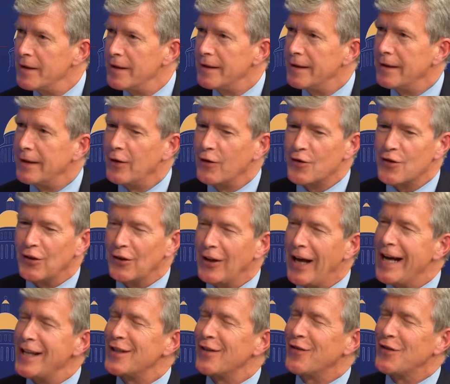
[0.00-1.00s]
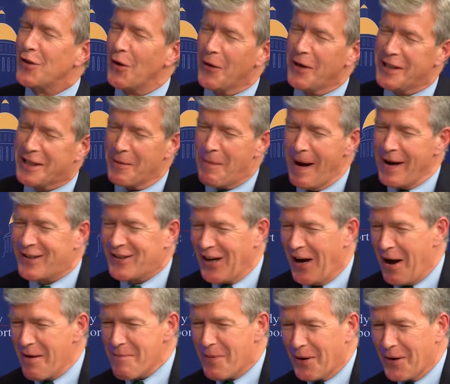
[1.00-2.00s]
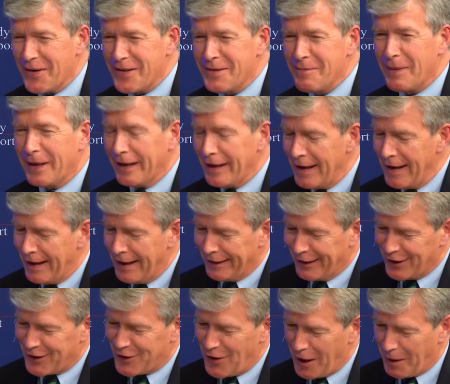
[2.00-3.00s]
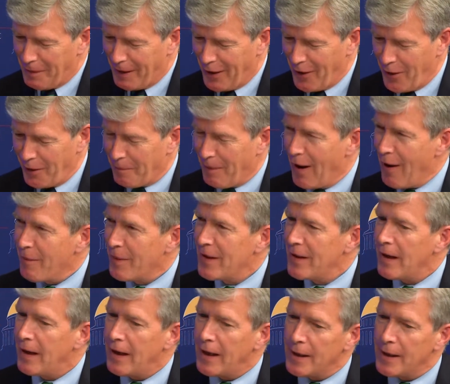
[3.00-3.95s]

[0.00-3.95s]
And there's lots of stories about John Burton, but let's talk about Eric Bauman.